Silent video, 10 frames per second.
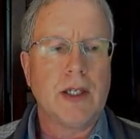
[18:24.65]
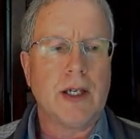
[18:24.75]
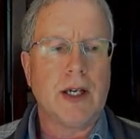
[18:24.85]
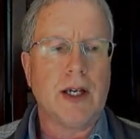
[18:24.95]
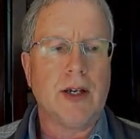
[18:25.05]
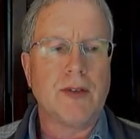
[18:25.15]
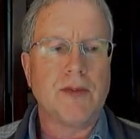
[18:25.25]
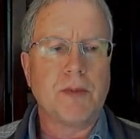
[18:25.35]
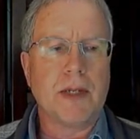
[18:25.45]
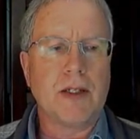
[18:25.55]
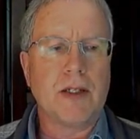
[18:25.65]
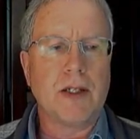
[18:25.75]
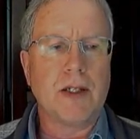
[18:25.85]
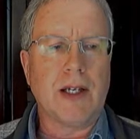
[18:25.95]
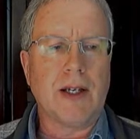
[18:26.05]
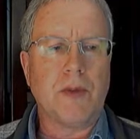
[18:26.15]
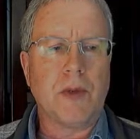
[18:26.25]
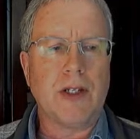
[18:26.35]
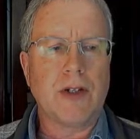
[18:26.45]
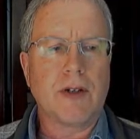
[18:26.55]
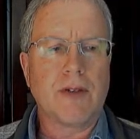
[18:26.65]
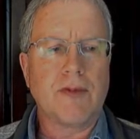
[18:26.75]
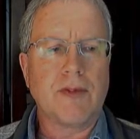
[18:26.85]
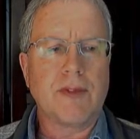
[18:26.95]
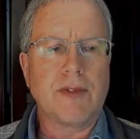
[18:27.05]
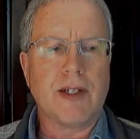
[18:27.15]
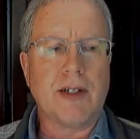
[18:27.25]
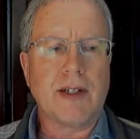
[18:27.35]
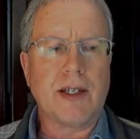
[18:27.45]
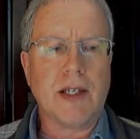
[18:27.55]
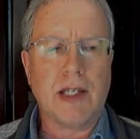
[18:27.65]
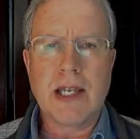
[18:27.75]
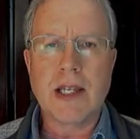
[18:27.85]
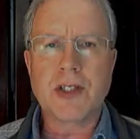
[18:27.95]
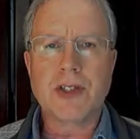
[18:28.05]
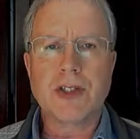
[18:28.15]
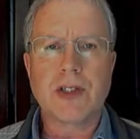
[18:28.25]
but when you're in Linux,